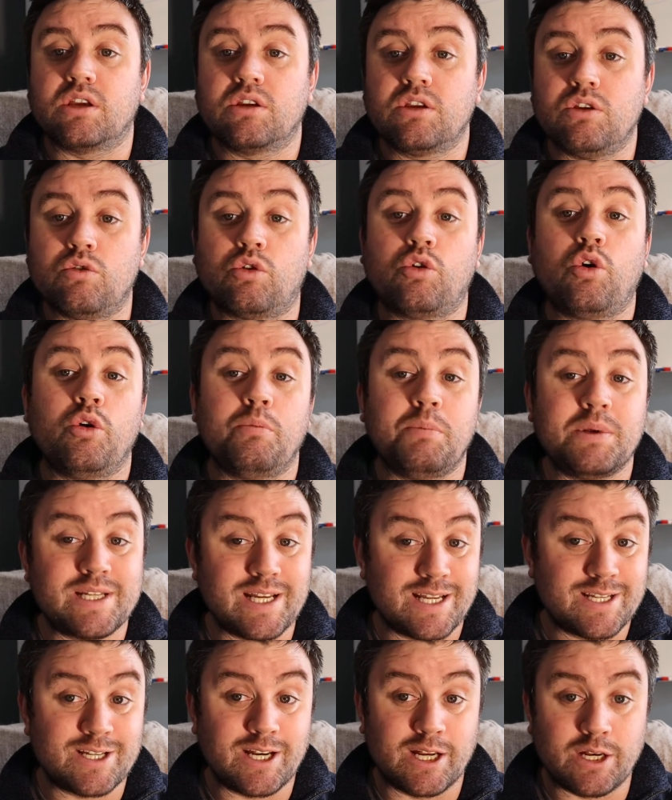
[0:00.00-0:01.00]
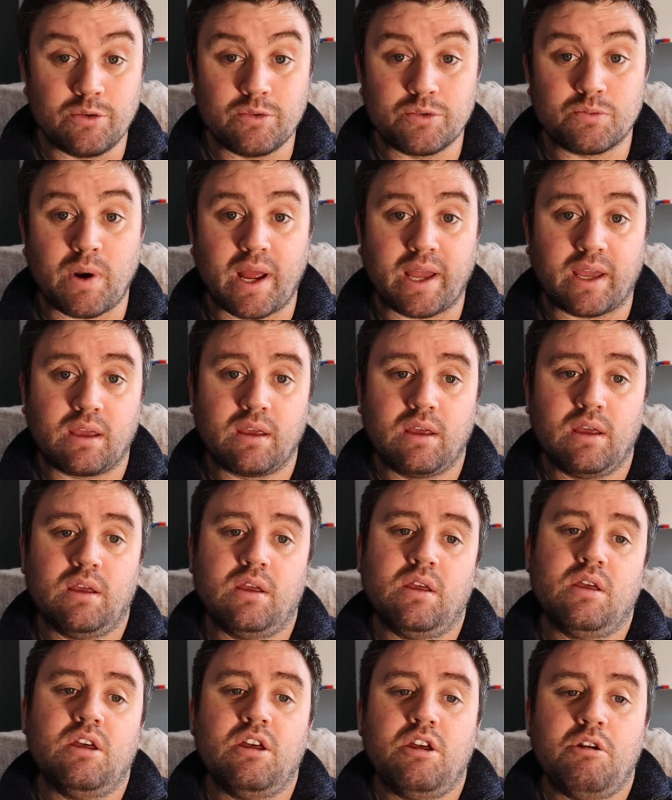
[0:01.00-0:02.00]
you could potentially lose rank
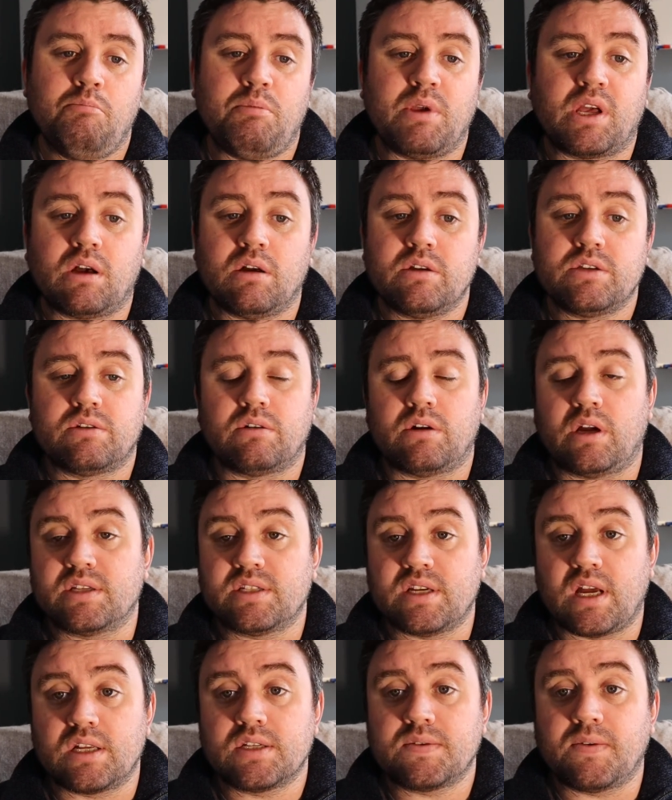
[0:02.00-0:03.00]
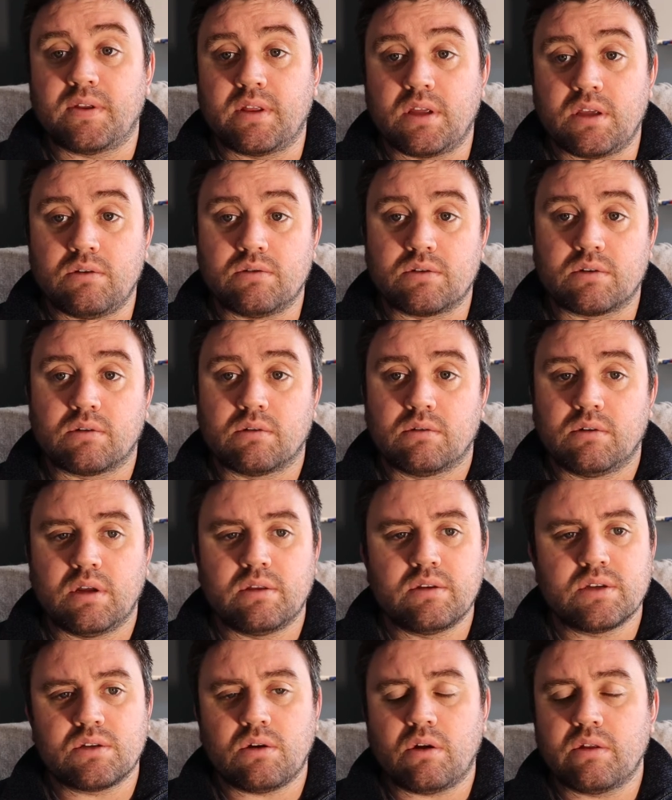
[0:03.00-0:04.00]
because you're not satisfying that user.
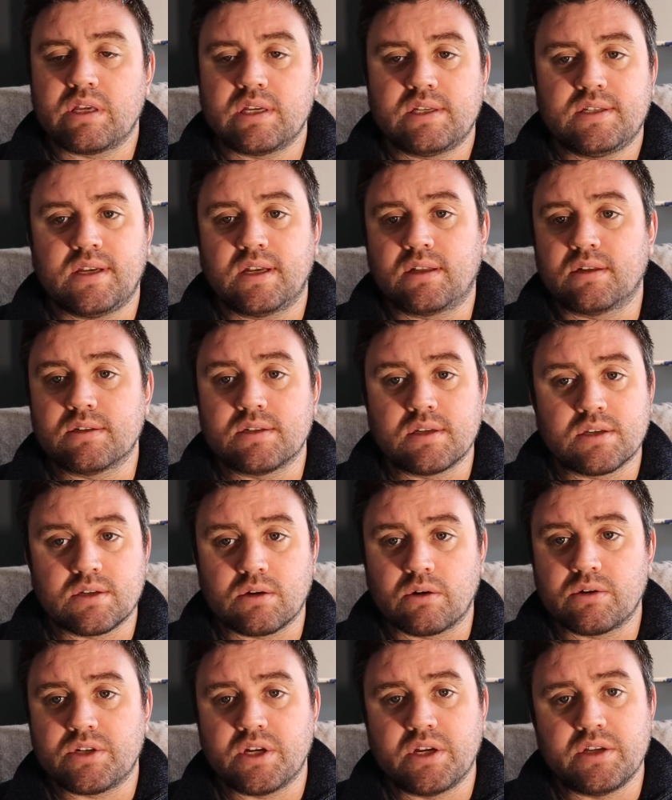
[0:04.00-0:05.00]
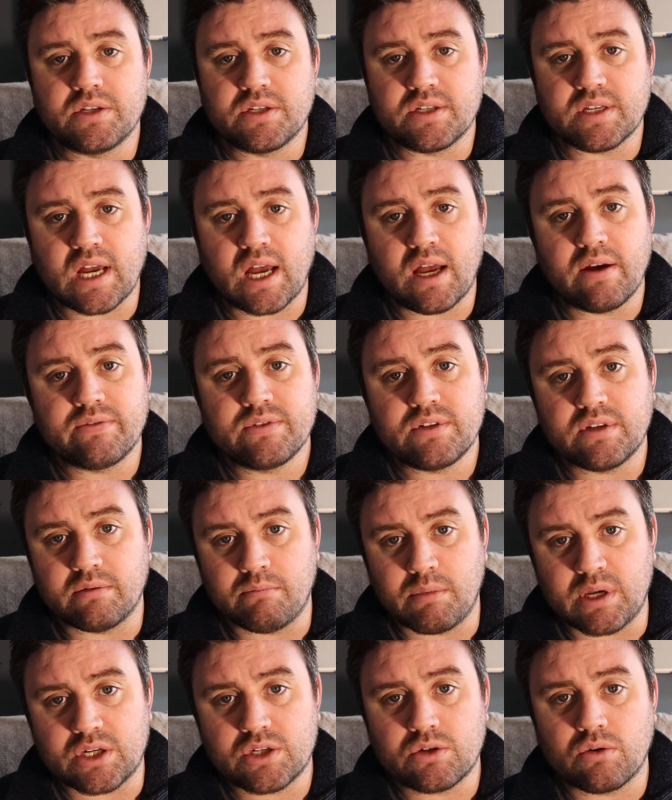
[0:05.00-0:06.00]
And there's all these signals the search engines have to
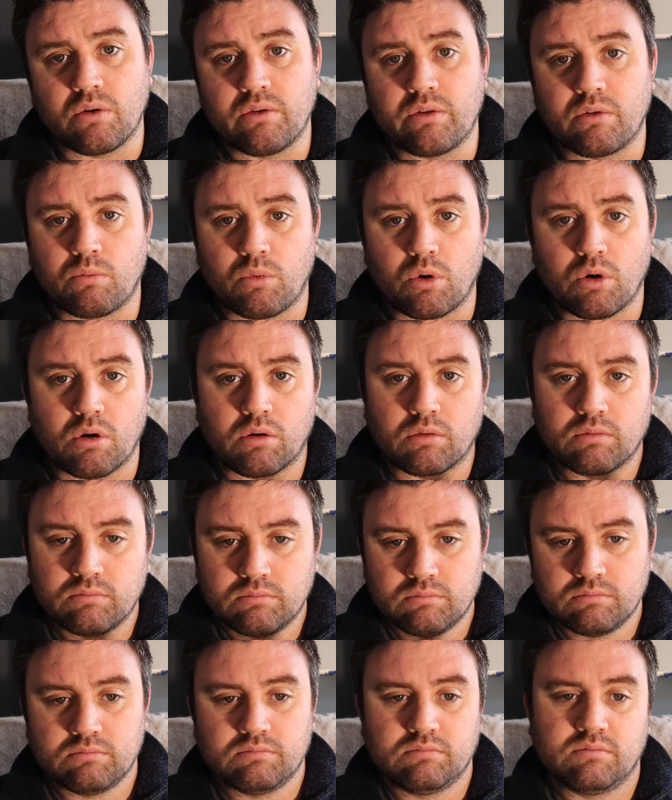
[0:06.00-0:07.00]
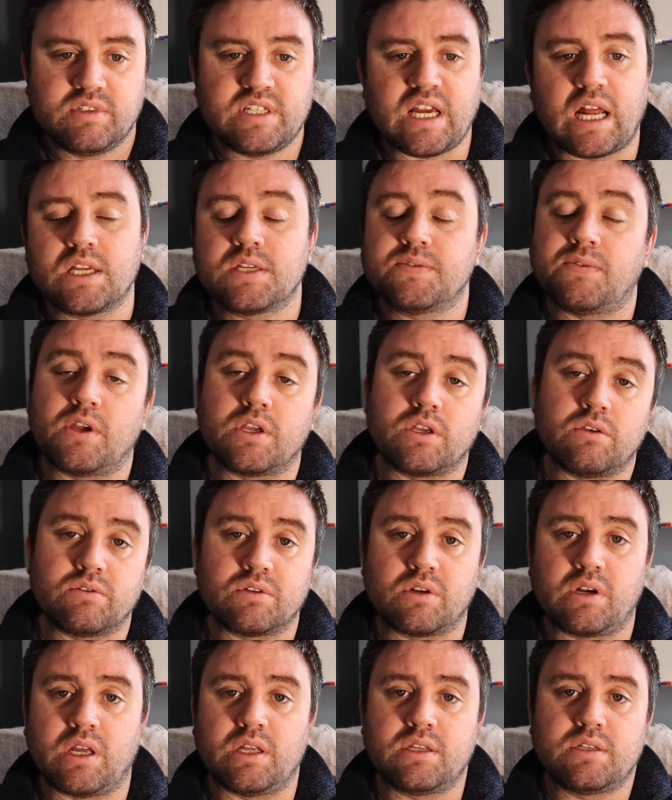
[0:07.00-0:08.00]
make sure that we're satisfying
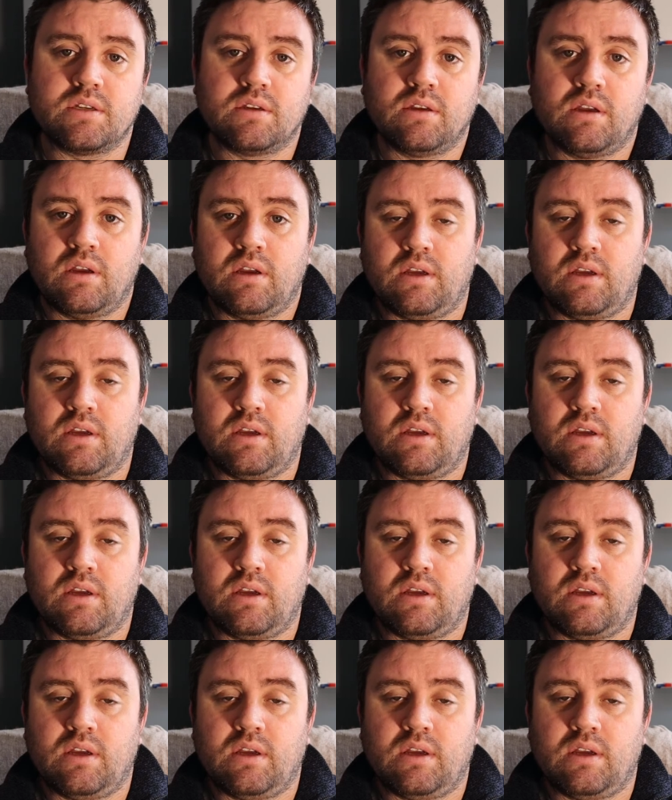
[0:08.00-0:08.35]
user needs.